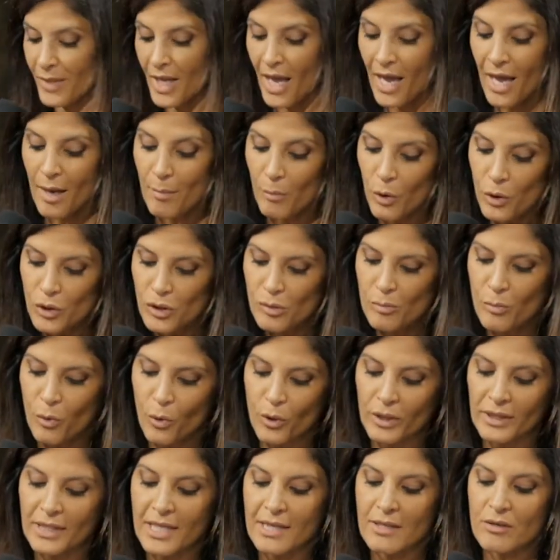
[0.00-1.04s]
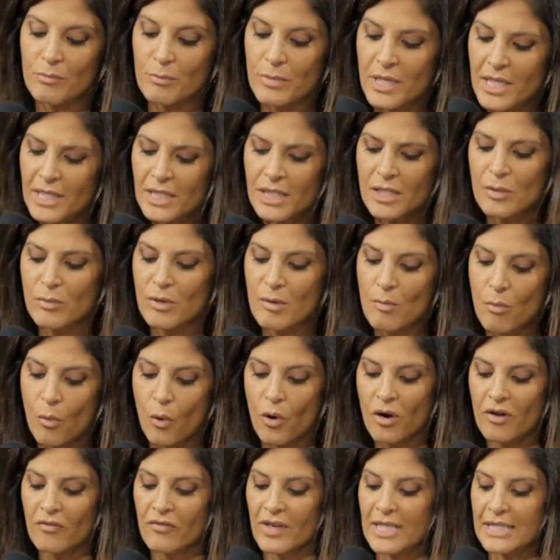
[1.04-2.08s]
And most importantly, there needs to be
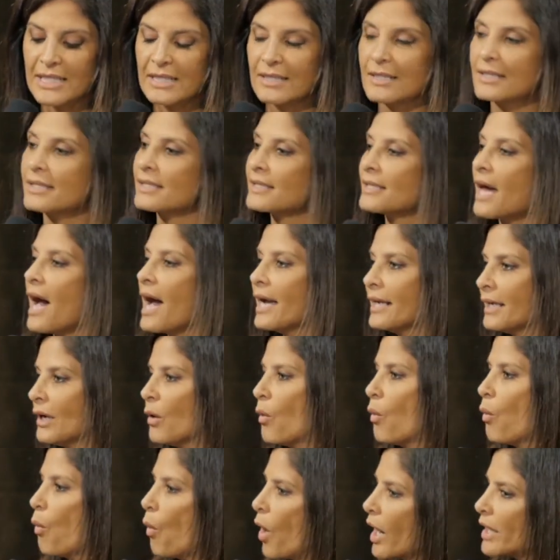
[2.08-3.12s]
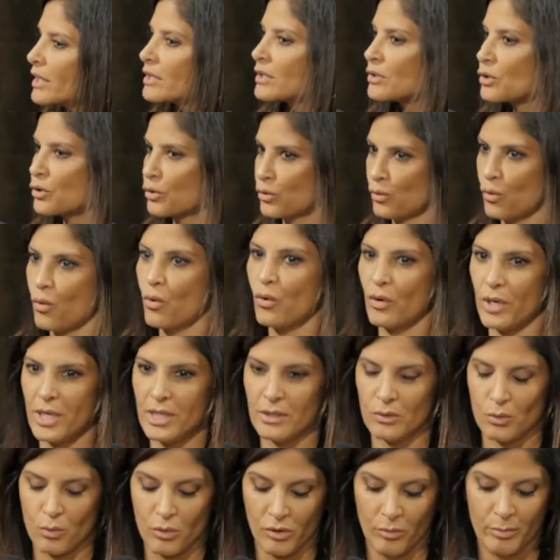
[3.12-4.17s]
more of us deciding what
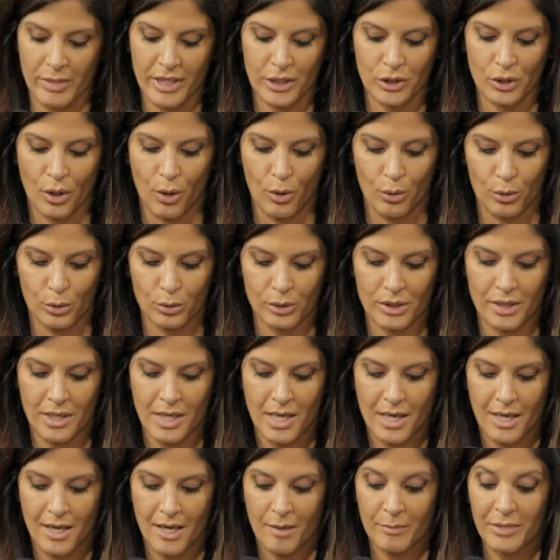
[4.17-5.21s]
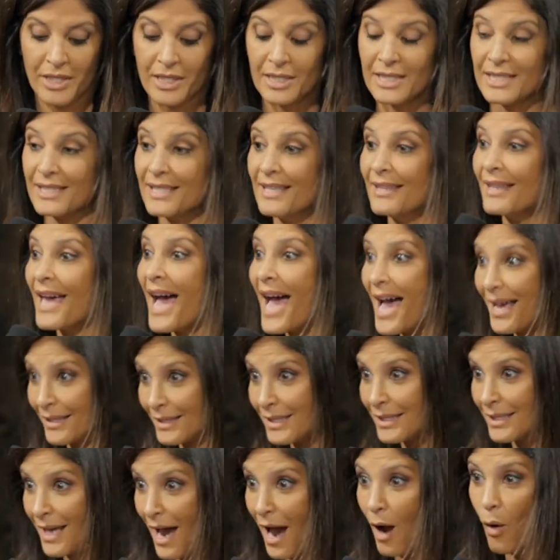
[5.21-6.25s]
stories will be told. Because see,
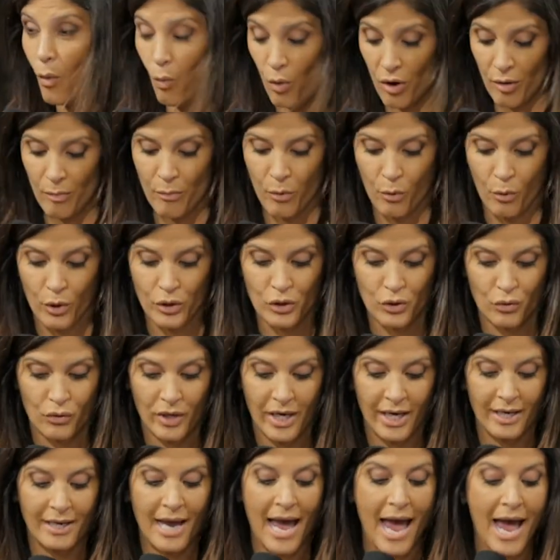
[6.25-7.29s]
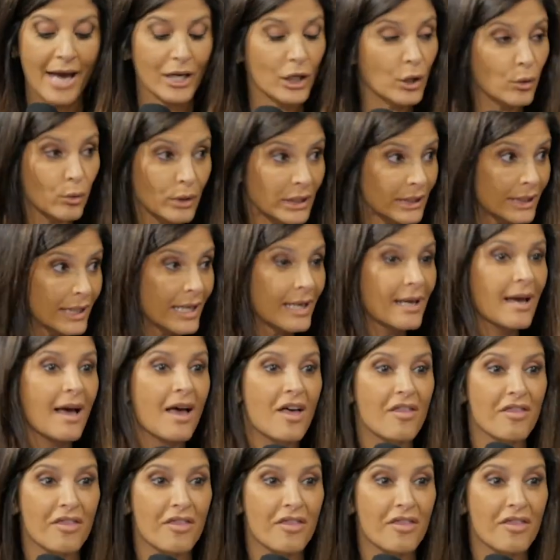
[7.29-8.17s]
that's how we're portrayed accurately.